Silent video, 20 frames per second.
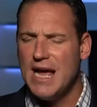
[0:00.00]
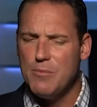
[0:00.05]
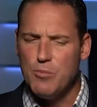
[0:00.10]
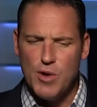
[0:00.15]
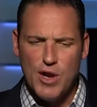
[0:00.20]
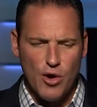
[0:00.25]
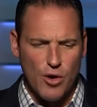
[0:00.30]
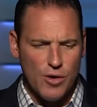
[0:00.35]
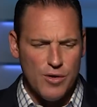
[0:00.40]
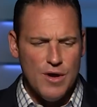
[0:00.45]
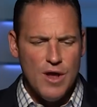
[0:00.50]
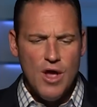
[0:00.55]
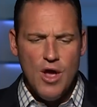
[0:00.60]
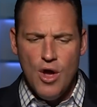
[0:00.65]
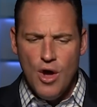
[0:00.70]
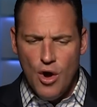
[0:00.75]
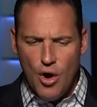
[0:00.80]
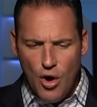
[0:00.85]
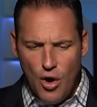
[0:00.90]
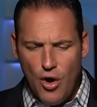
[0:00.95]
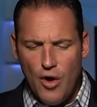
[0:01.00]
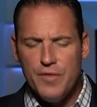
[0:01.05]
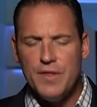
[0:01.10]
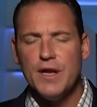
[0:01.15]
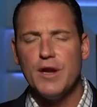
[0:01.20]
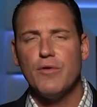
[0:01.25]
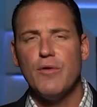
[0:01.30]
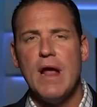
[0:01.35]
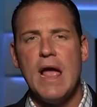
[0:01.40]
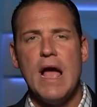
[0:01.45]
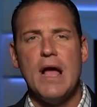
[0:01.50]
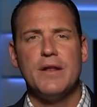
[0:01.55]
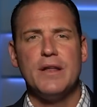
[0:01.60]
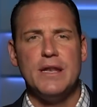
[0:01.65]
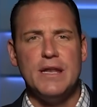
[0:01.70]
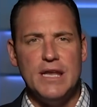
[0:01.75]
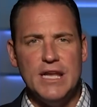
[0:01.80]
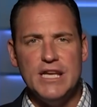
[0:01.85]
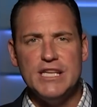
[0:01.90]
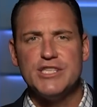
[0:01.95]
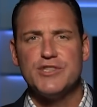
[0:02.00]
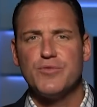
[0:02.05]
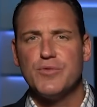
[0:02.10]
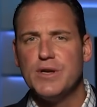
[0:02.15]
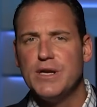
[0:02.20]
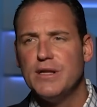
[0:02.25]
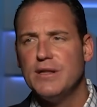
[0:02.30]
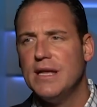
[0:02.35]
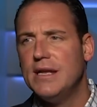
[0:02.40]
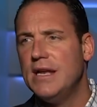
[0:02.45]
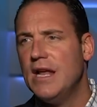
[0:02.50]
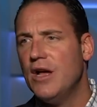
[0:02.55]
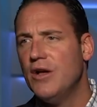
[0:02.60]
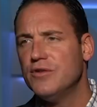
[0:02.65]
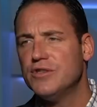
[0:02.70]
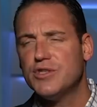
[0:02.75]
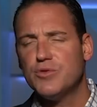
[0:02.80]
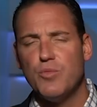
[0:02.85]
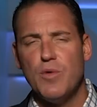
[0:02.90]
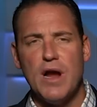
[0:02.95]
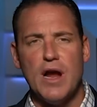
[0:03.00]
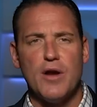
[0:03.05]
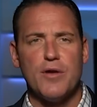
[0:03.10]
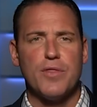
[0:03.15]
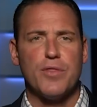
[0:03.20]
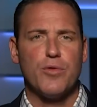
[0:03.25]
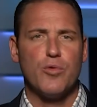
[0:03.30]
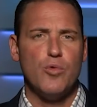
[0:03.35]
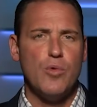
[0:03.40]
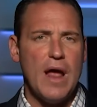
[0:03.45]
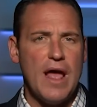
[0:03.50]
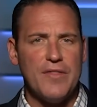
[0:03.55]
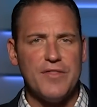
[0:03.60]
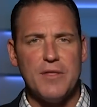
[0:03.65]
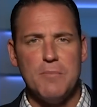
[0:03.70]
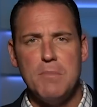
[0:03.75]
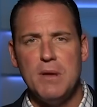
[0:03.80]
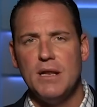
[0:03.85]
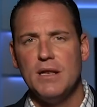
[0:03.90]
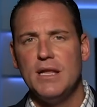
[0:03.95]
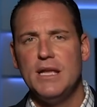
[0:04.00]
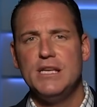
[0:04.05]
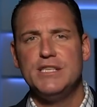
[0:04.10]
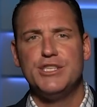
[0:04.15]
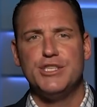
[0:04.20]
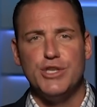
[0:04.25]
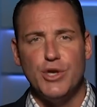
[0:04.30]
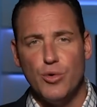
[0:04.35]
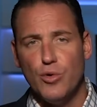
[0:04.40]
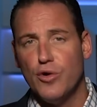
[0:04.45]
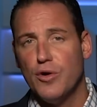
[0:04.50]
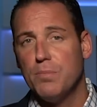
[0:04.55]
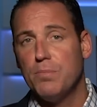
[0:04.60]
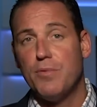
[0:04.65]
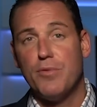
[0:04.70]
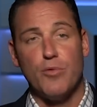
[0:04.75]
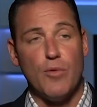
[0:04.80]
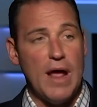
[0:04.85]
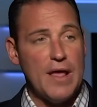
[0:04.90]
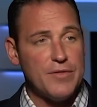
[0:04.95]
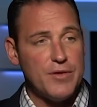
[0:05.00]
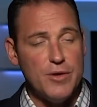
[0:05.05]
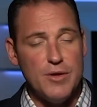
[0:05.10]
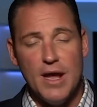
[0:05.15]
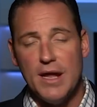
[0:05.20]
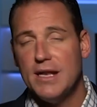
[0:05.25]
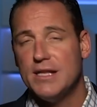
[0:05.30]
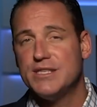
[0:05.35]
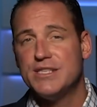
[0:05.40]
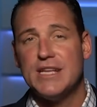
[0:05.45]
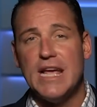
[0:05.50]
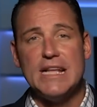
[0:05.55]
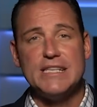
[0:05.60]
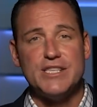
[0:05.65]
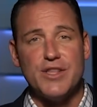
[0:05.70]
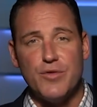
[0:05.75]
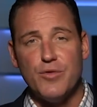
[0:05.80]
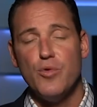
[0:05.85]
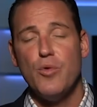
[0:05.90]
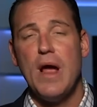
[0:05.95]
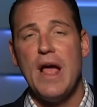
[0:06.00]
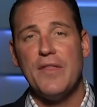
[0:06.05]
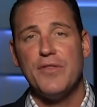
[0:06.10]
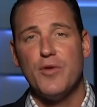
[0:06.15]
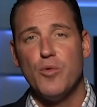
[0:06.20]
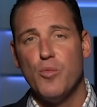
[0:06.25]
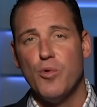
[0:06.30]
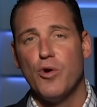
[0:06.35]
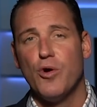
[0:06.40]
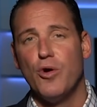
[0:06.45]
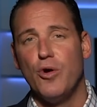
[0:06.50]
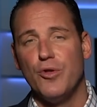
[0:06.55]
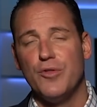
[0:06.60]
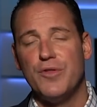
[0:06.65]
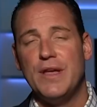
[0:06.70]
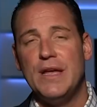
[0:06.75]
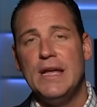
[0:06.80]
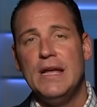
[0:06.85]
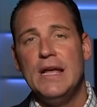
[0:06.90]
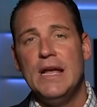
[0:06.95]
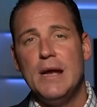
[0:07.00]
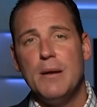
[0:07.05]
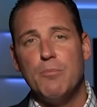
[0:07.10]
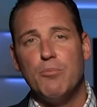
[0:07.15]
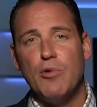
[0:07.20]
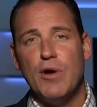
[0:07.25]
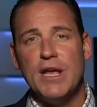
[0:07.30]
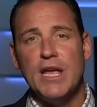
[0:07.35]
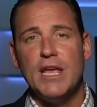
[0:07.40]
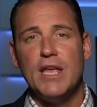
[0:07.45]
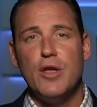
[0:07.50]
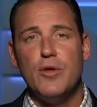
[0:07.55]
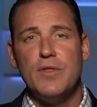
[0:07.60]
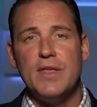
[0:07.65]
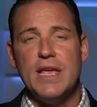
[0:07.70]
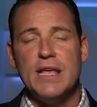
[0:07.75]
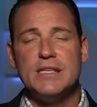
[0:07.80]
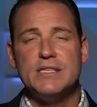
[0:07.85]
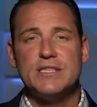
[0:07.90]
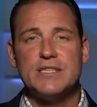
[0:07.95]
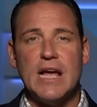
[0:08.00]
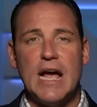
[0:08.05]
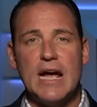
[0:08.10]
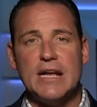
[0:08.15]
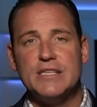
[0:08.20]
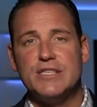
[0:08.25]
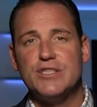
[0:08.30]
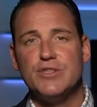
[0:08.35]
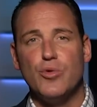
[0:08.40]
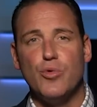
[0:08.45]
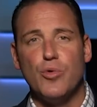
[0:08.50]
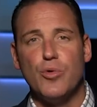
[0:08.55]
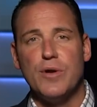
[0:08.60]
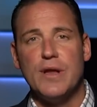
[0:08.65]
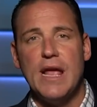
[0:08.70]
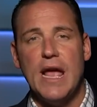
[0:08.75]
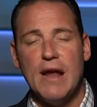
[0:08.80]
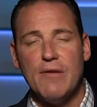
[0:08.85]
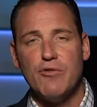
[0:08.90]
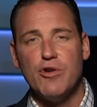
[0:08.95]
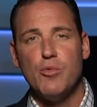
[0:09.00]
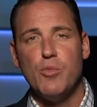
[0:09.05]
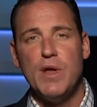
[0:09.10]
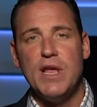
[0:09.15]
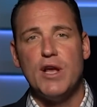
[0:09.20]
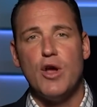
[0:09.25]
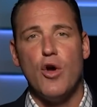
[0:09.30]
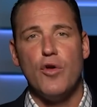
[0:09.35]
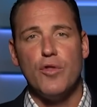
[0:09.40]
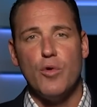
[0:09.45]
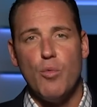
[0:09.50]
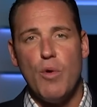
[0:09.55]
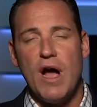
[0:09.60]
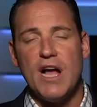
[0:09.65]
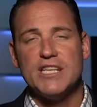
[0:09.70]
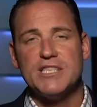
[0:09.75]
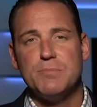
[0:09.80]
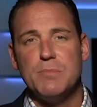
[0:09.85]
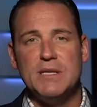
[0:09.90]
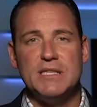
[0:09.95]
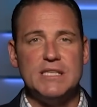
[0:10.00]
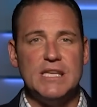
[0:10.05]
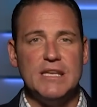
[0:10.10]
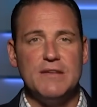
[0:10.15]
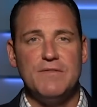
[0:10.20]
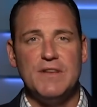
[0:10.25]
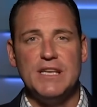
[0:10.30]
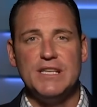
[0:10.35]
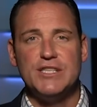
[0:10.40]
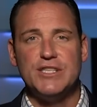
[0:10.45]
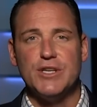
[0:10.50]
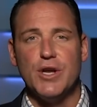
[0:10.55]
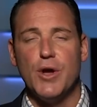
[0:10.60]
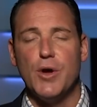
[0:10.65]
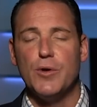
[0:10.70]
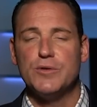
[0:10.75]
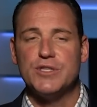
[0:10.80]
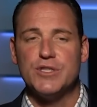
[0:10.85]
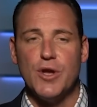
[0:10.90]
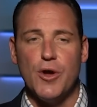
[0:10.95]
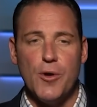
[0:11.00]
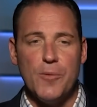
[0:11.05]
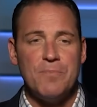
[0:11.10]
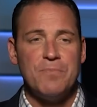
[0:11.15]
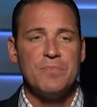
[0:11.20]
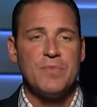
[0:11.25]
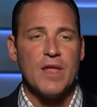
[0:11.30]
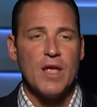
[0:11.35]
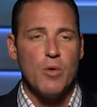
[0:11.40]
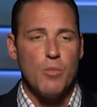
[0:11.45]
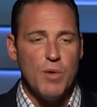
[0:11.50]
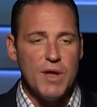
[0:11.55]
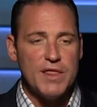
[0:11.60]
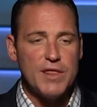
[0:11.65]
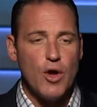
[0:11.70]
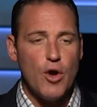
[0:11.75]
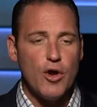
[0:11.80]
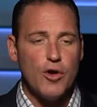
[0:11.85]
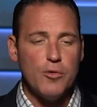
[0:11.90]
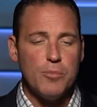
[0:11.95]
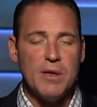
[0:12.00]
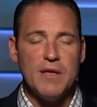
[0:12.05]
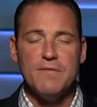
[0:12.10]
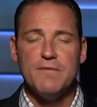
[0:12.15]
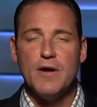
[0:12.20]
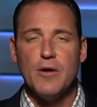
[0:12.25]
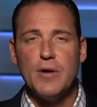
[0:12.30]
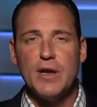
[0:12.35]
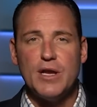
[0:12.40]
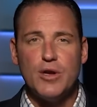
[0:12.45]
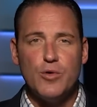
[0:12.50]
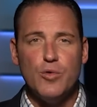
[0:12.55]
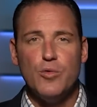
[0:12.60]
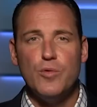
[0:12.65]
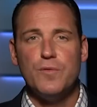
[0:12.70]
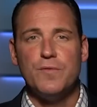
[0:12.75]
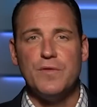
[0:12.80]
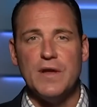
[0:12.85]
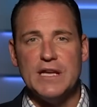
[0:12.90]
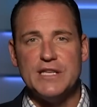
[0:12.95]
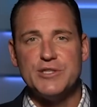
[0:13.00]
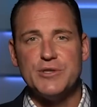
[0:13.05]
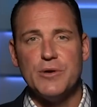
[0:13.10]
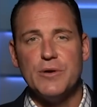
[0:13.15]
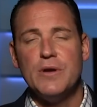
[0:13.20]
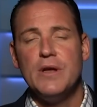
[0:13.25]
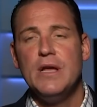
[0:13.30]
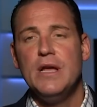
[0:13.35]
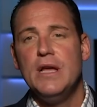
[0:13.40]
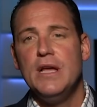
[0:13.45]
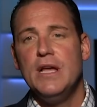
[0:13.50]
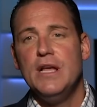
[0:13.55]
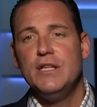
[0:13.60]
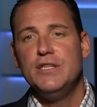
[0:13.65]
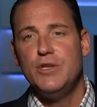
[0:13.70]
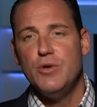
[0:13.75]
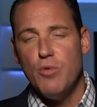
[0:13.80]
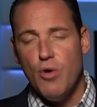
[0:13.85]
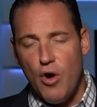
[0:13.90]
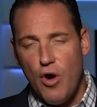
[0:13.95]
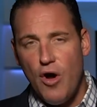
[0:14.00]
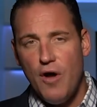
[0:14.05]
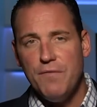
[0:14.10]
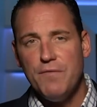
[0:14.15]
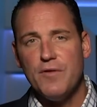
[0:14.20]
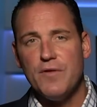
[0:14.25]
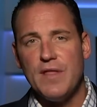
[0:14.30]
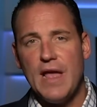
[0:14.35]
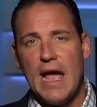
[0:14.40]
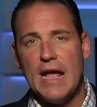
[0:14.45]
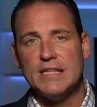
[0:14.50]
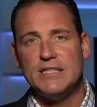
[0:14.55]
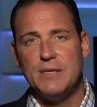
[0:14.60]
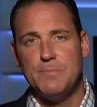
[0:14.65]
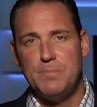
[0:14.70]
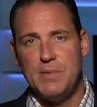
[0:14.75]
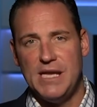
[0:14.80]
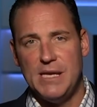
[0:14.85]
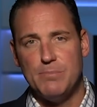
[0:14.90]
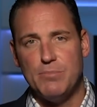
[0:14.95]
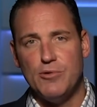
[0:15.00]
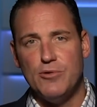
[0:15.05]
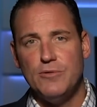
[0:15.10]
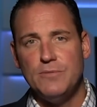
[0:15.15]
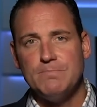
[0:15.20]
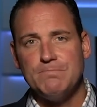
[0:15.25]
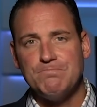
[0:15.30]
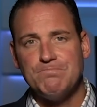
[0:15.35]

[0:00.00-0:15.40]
We are on the ground in Israel and elsewhere throughout the Middle East, Europe, throughout the United States, throughout the world, bringing you the inside story every week on the Watchman TV show. So we thought it would be a very cool feature to offer that to people